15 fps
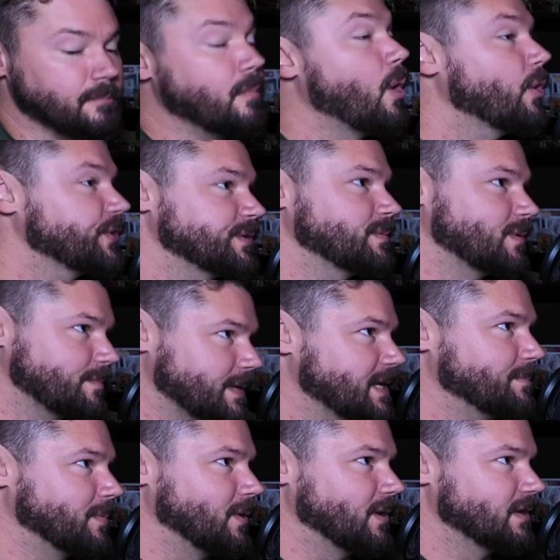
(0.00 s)
multiple
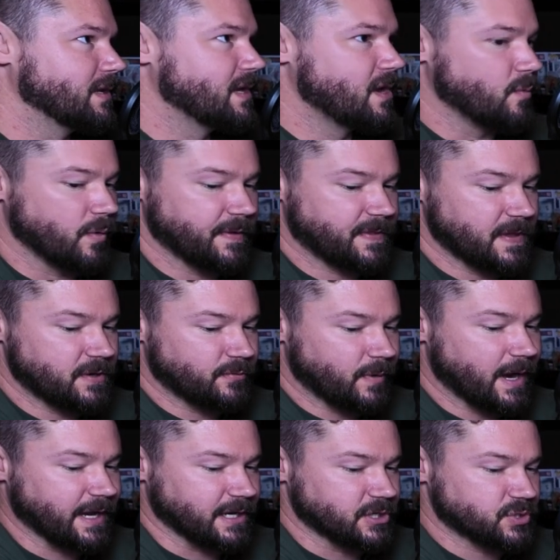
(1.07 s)
people within
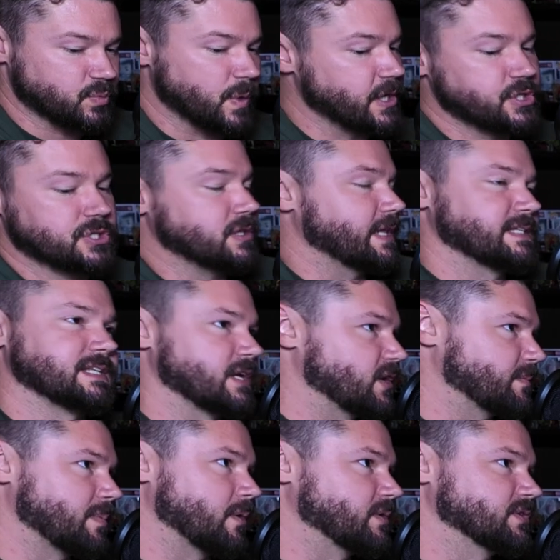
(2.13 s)
range, which, let's say
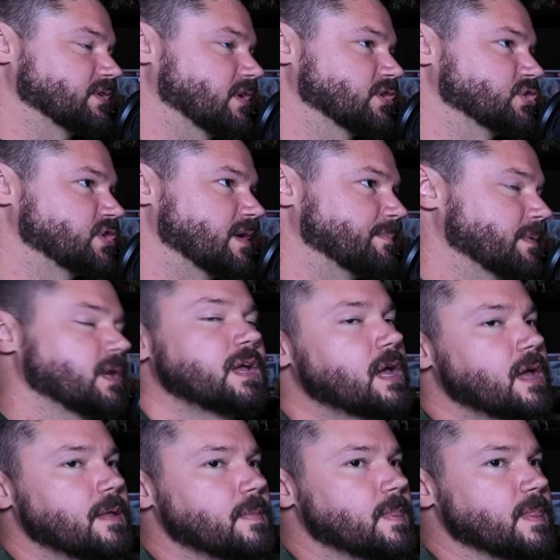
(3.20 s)
your opponents are on a ship,
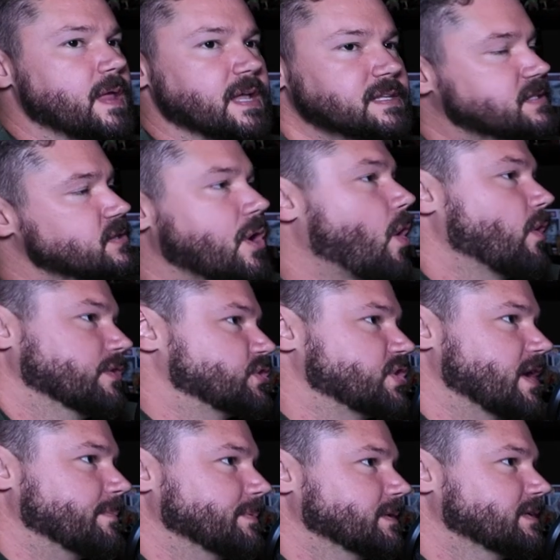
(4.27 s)
it's all the
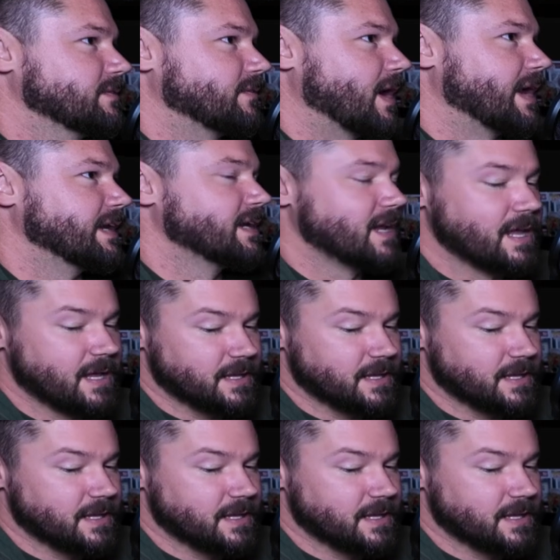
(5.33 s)
ship, right?